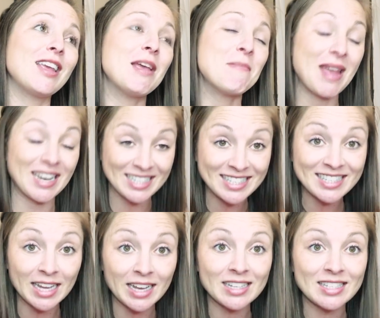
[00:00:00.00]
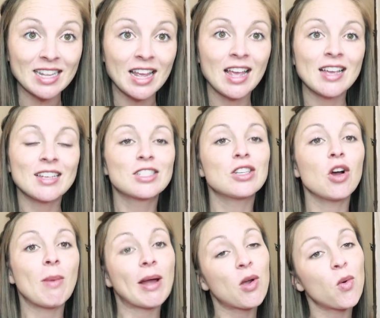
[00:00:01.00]
it made sense.
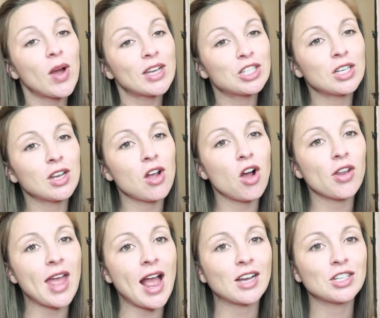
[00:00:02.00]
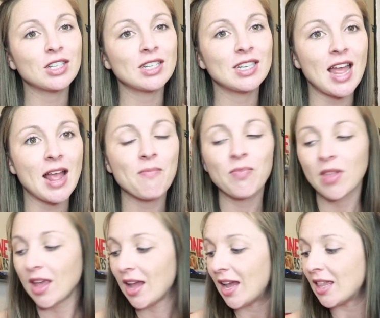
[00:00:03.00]
So my question and call to action today,
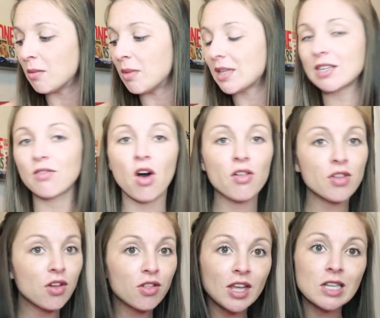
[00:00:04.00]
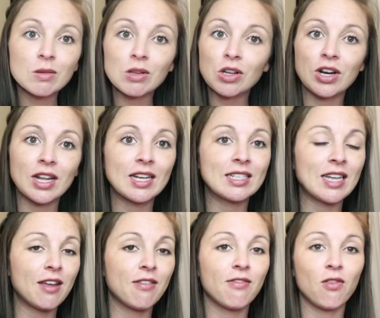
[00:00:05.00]
in the midst of all the other things we're learning in
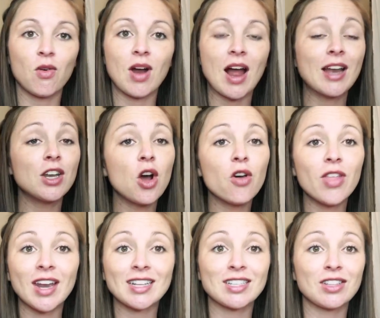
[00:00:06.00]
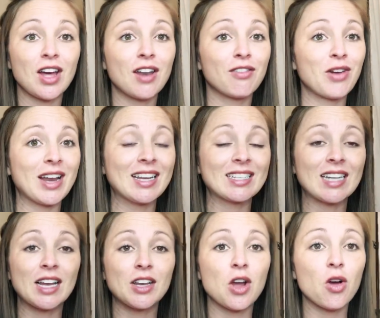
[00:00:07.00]
day four, I know that it's a lot of greatness.
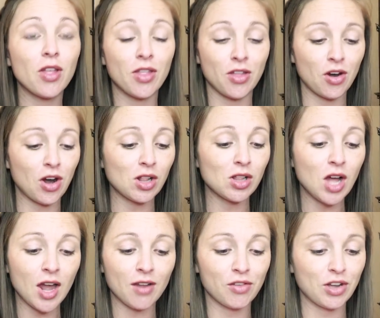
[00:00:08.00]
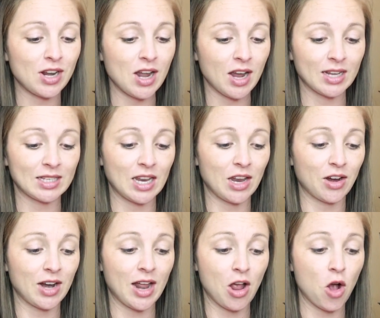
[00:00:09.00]
I know that there are a lot of good nuggets in here,
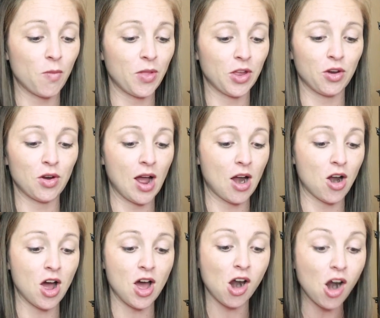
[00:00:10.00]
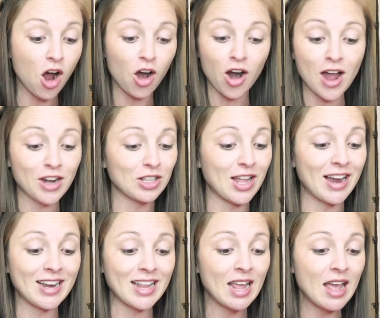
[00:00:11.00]
and I hope that you are
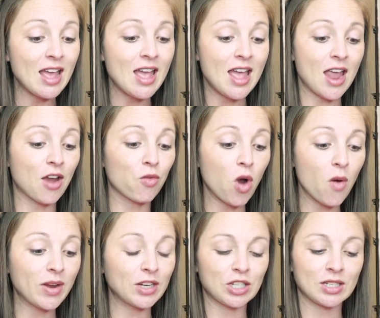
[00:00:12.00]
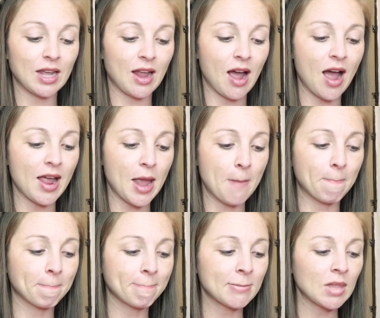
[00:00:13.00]
underlining and growing just like I am.